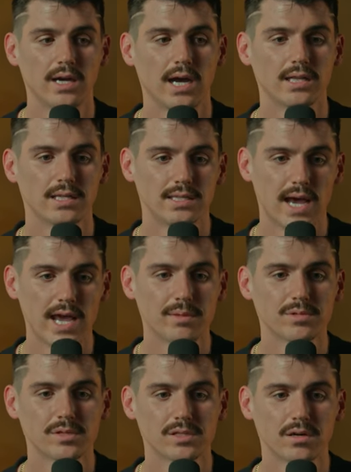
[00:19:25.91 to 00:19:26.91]
and the day I'm
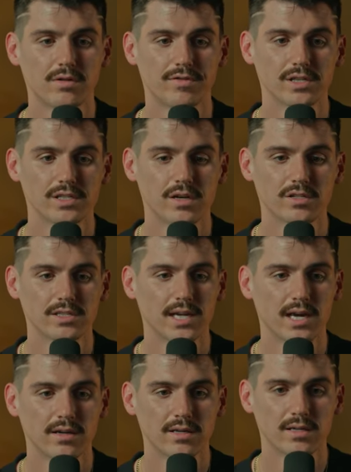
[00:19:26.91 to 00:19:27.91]
supposed to go in for this
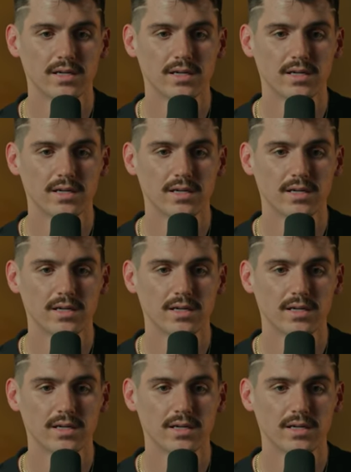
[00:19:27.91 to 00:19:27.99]
ultrasound,